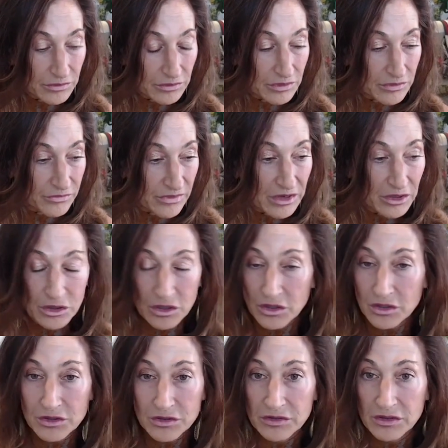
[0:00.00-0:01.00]
event
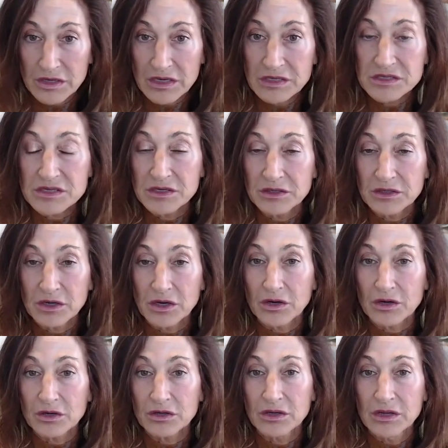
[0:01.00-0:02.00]
occurred, an incident
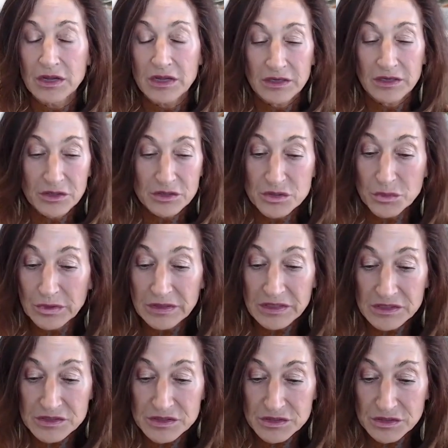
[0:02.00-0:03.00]
occurred, and here's what we
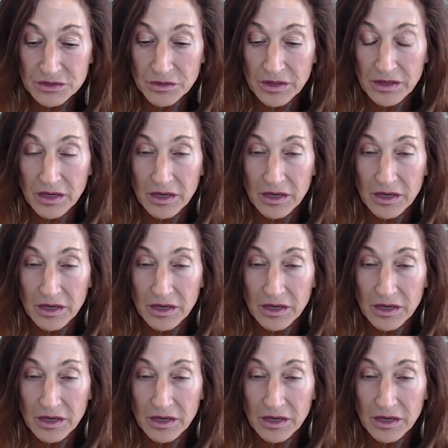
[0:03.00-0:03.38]
need to do.